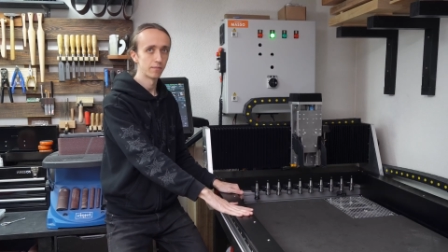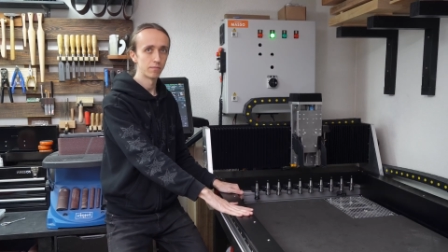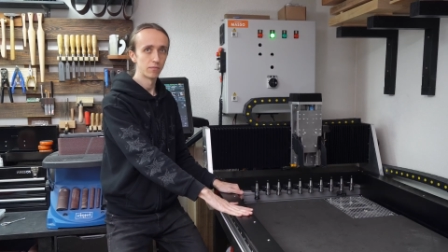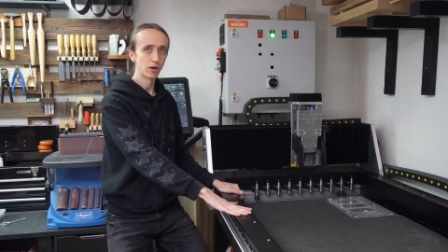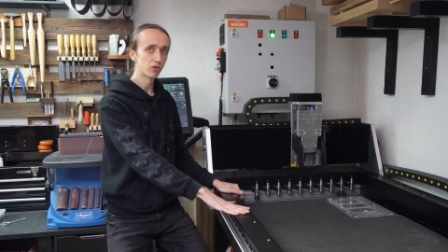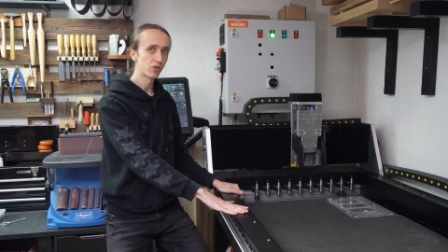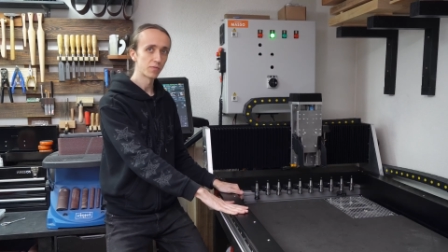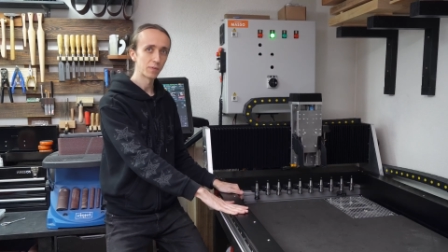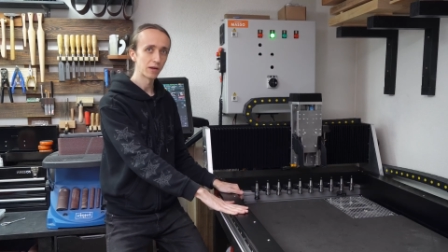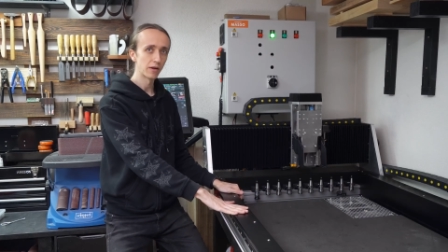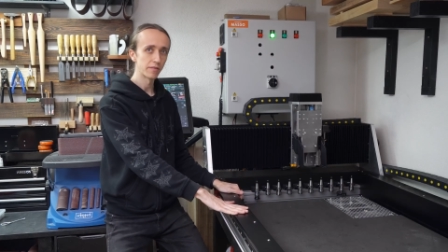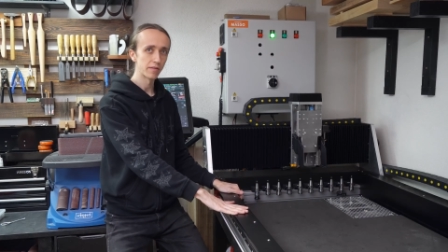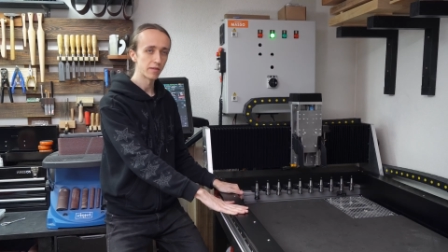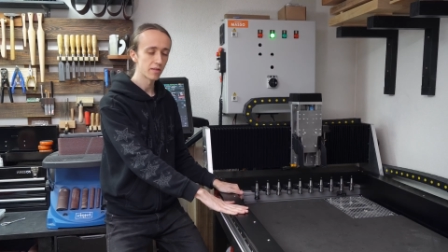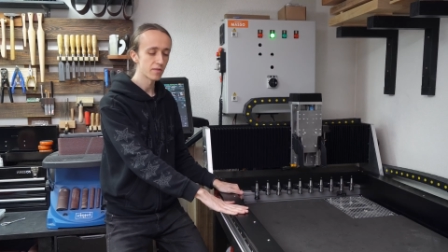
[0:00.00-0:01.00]
not just
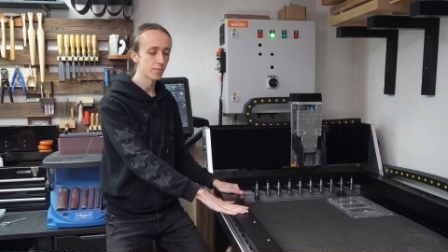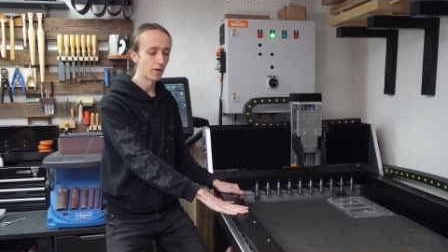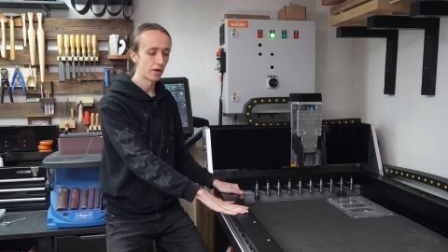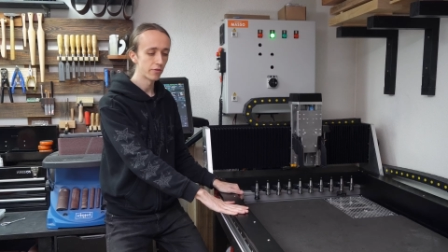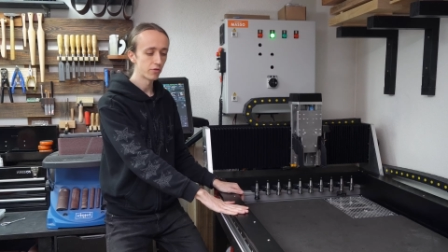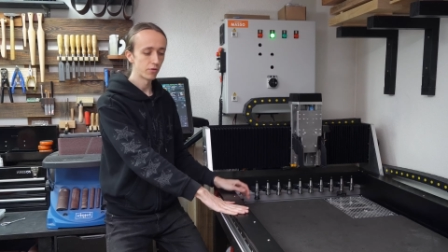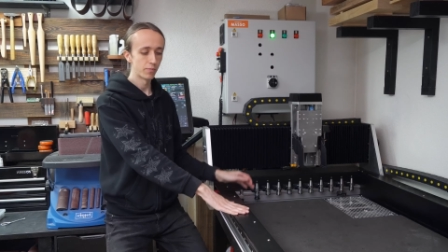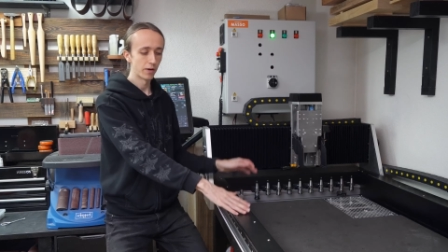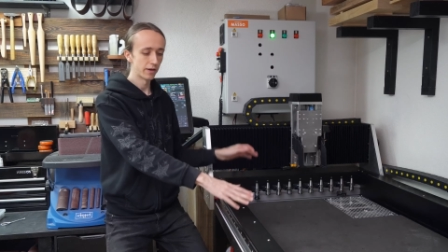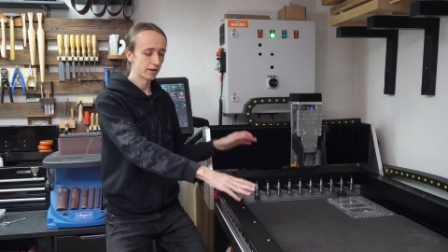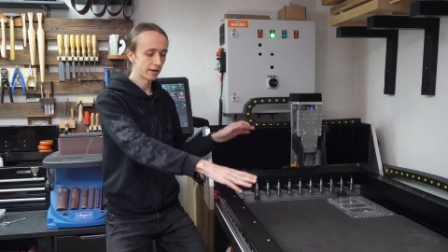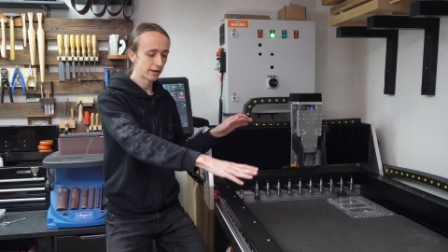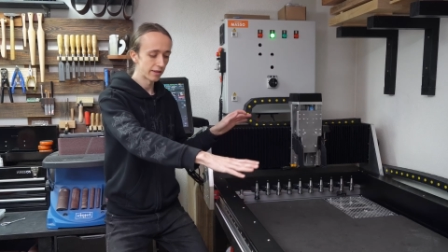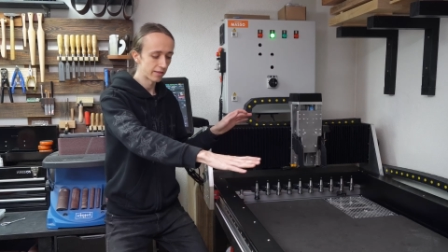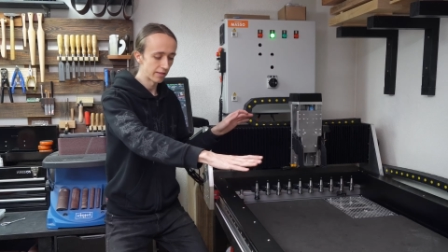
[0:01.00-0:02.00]
because this is sponsored,
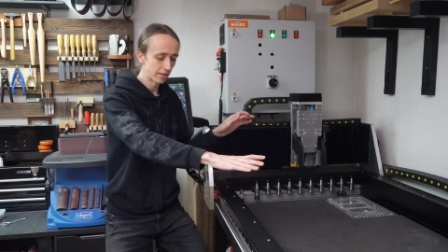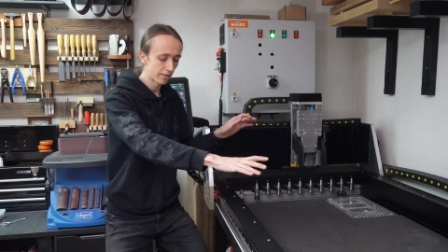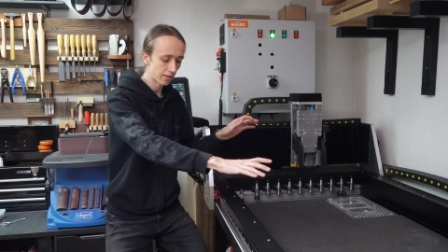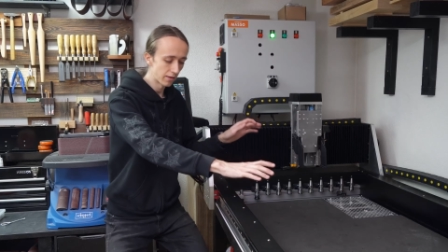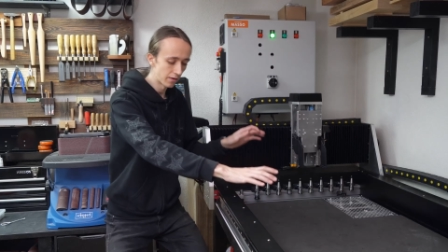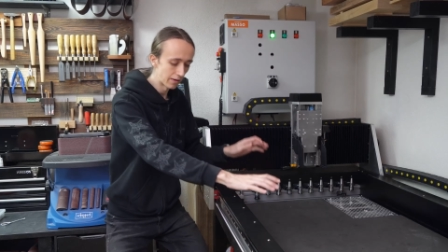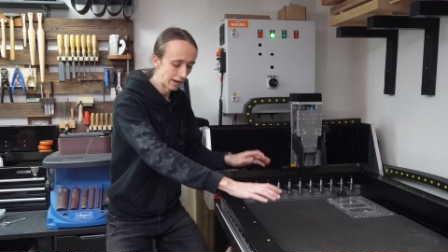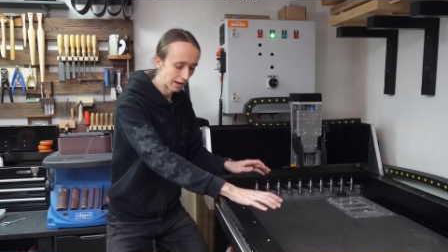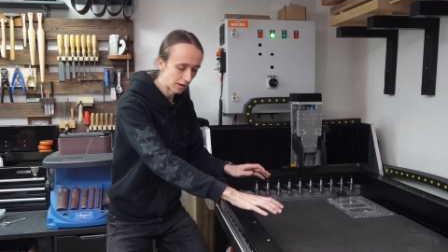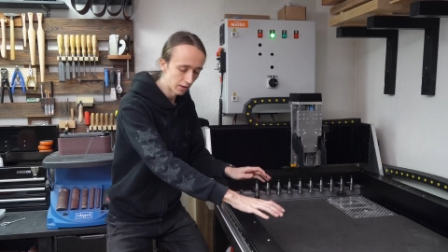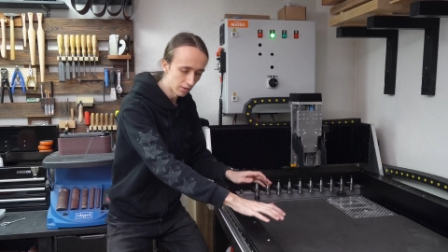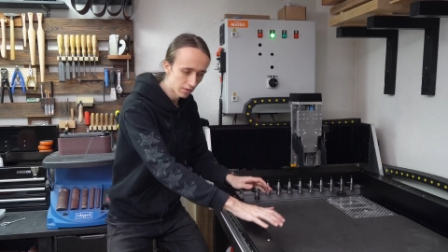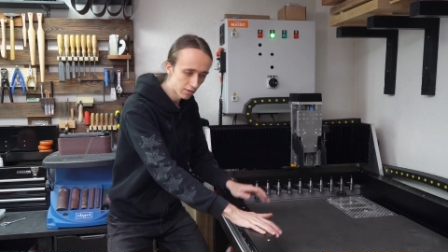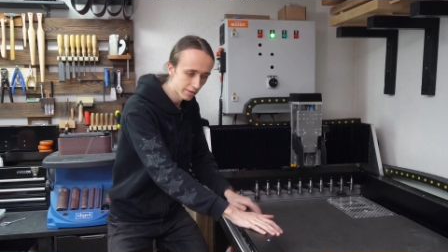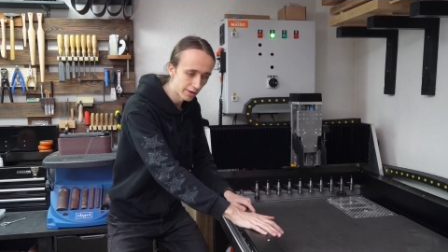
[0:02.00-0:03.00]
but this is like
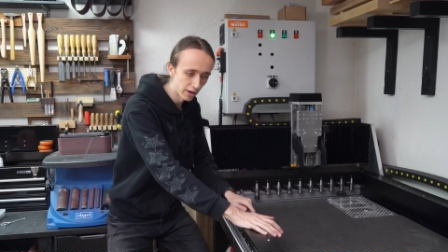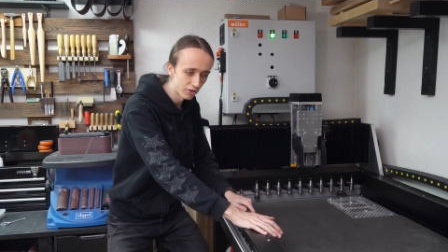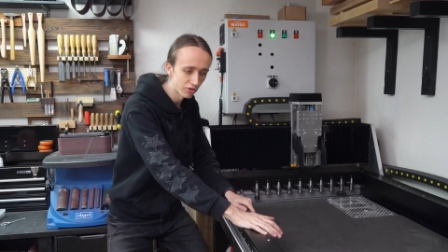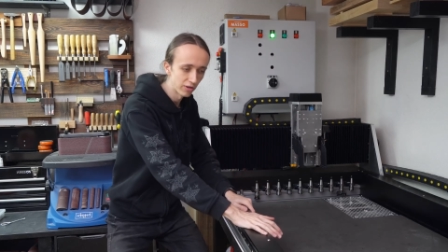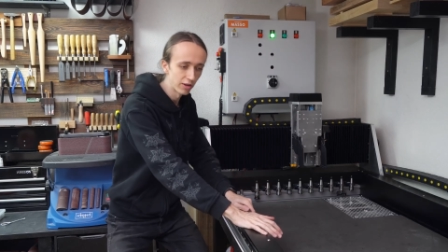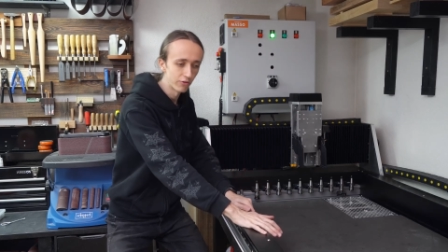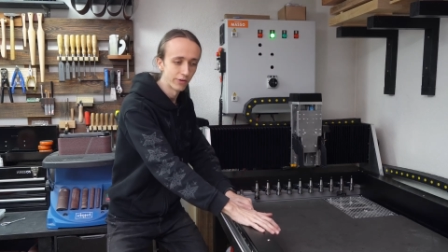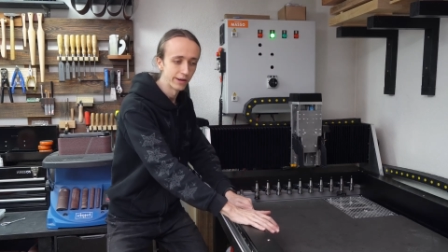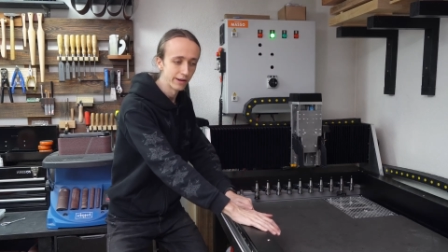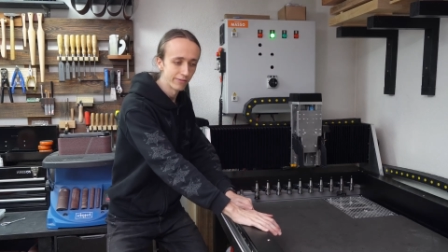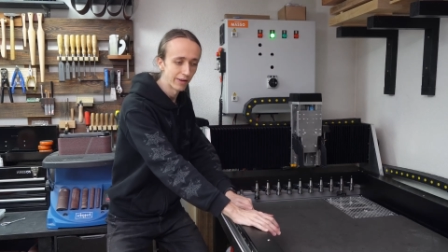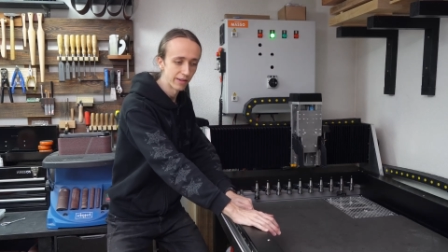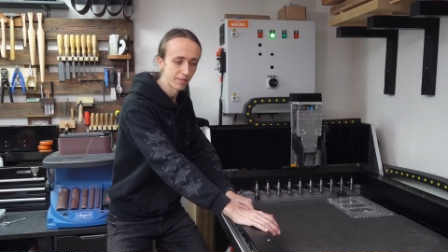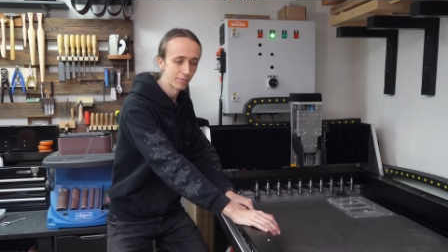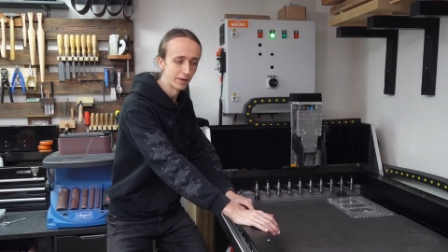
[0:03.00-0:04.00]
such a great
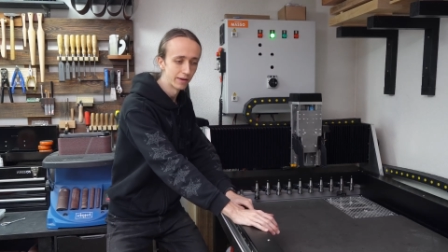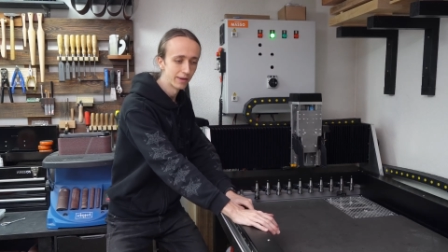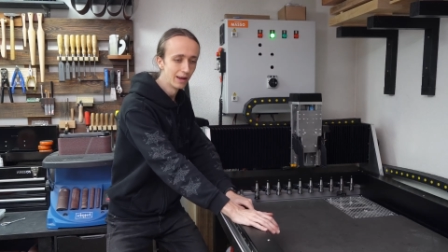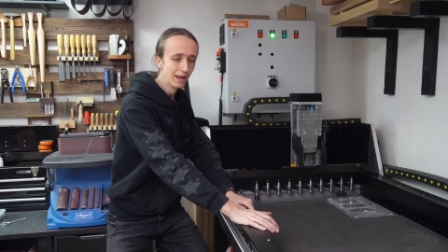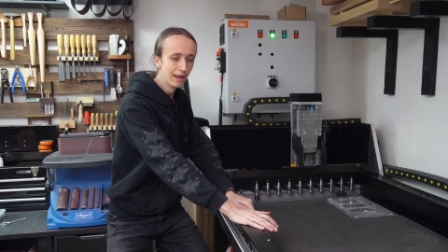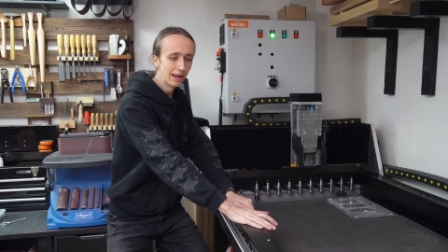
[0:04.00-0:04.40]
investment